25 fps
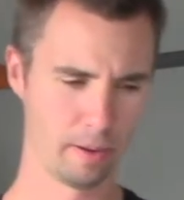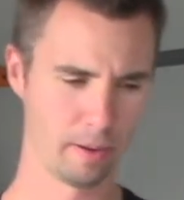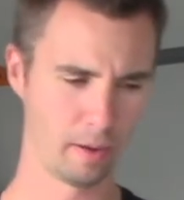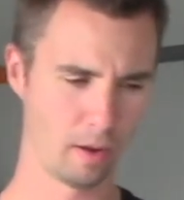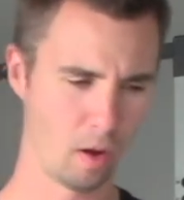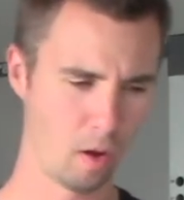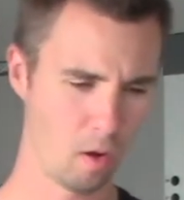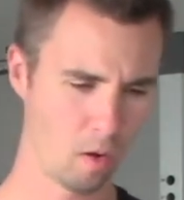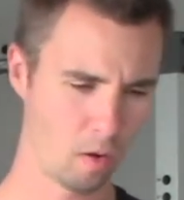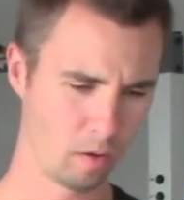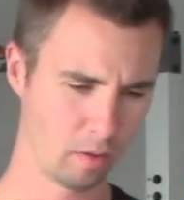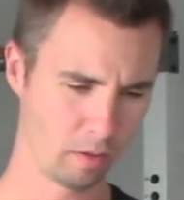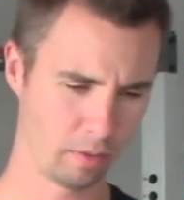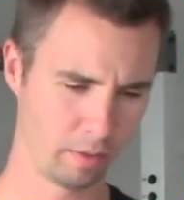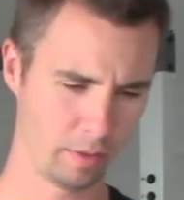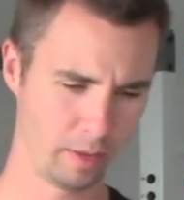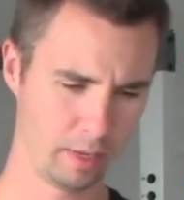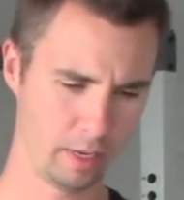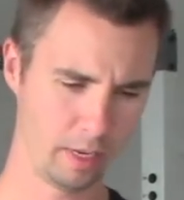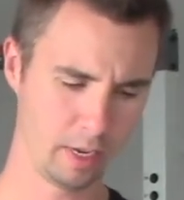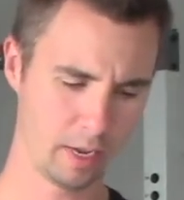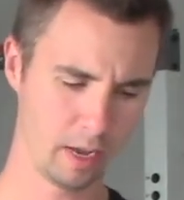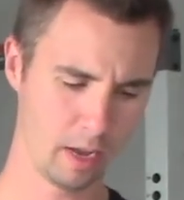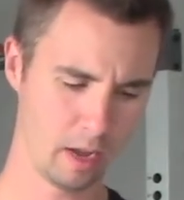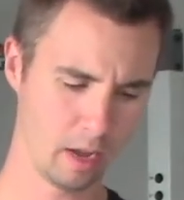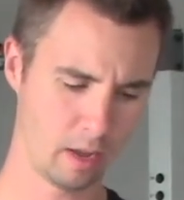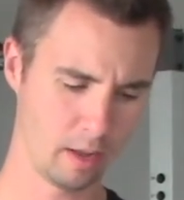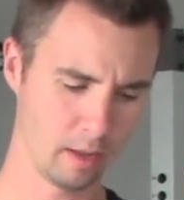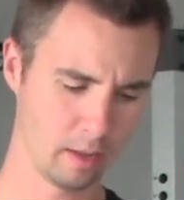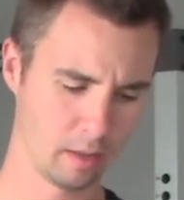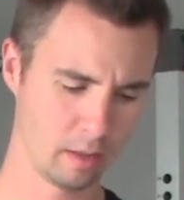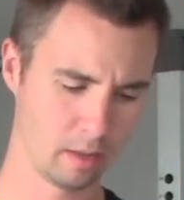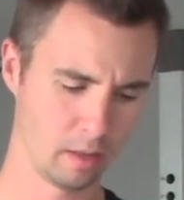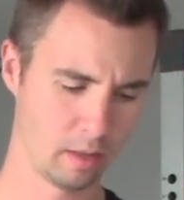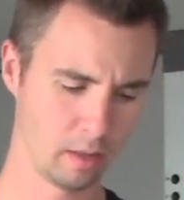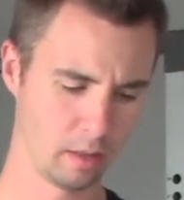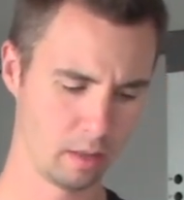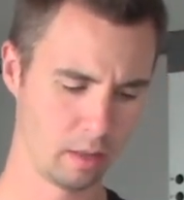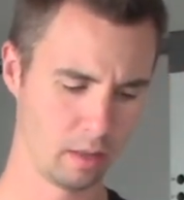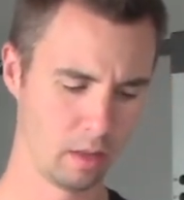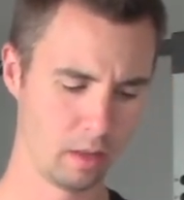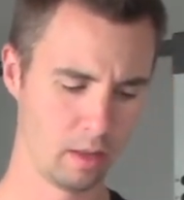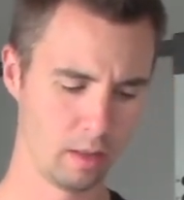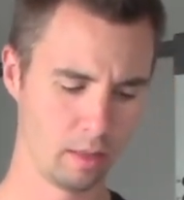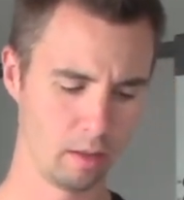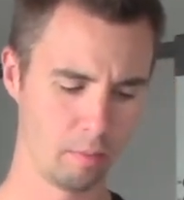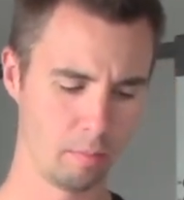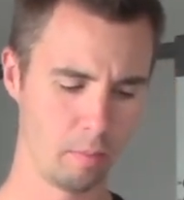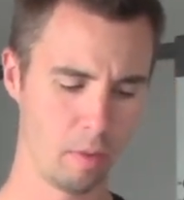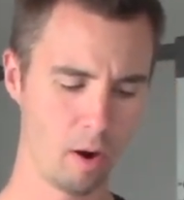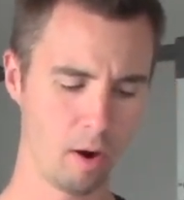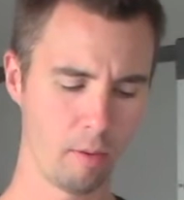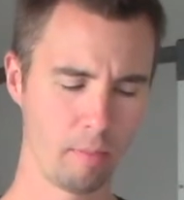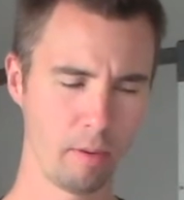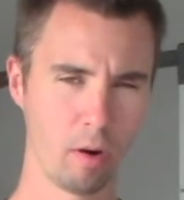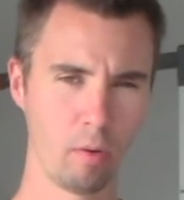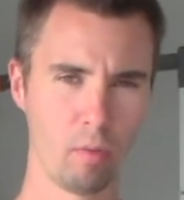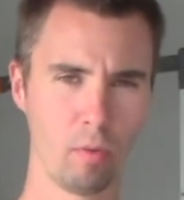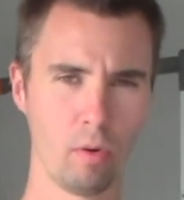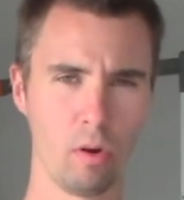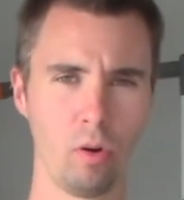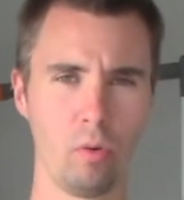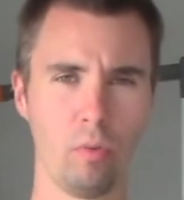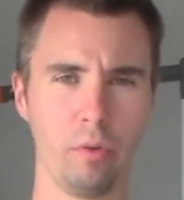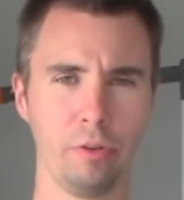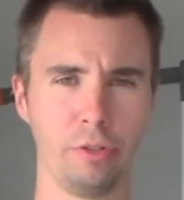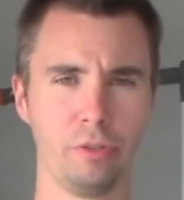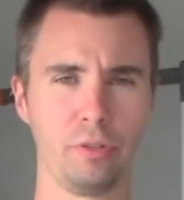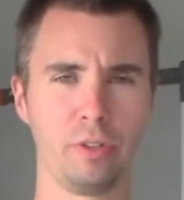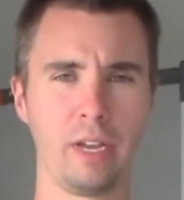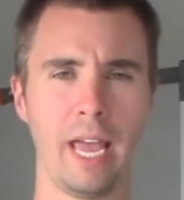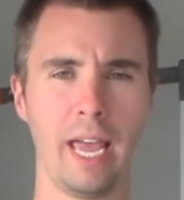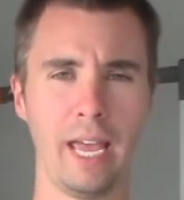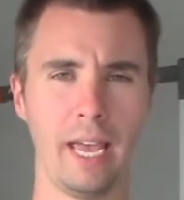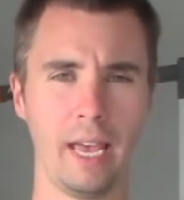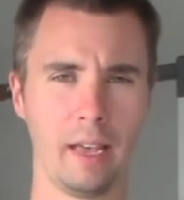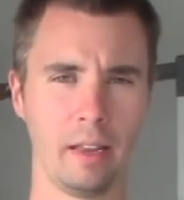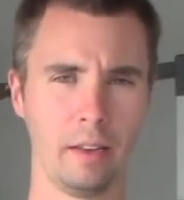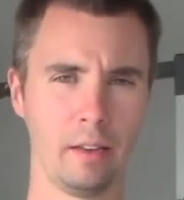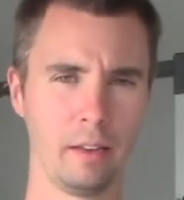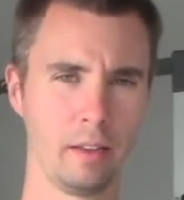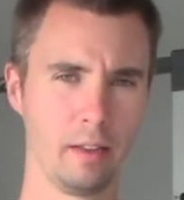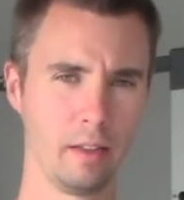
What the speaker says: on the barbell row, which you can.